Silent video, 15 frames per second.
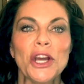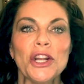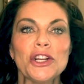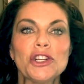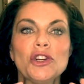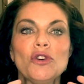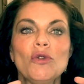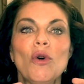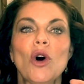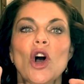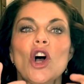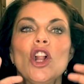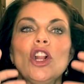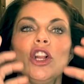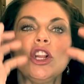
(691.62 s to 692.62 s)
to
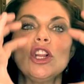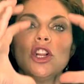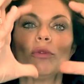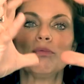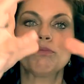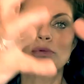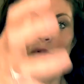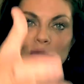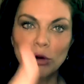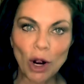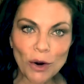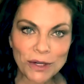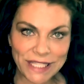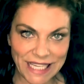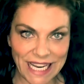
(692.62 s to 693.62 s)

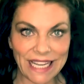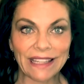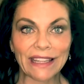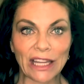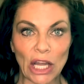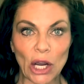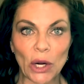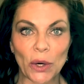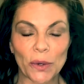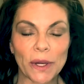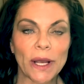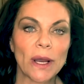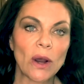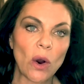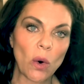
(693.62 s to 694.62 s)
protein load
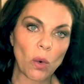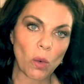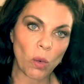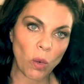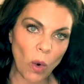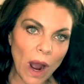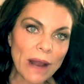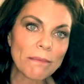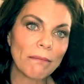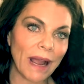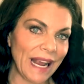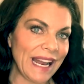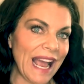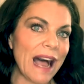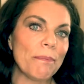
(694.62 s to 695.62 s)
what
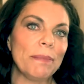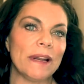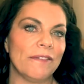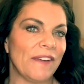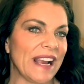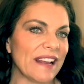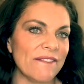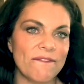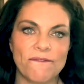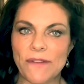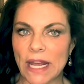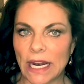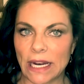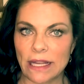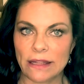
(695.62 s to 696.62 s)
might happen if I can fit
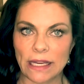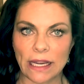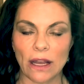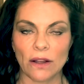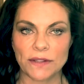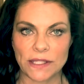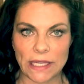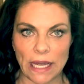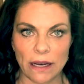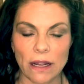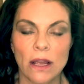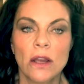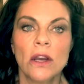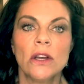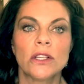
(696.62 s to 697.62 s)
anything else in.
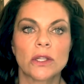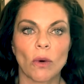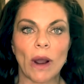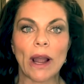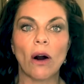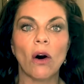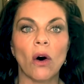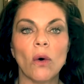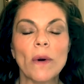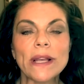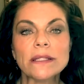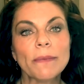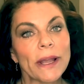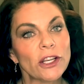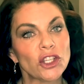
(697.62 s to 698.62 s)
So I always
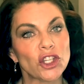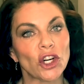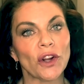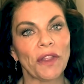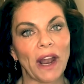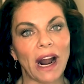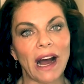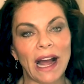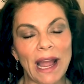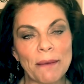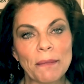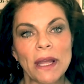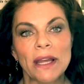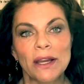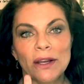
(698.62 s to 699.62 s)
make sure that I'm
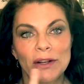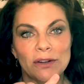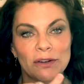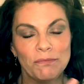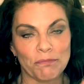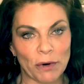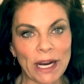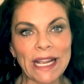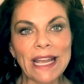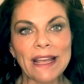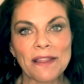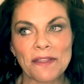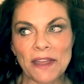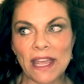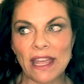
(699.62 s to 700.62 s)

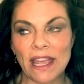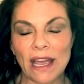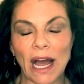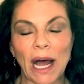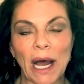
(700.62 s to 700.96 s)
bringing the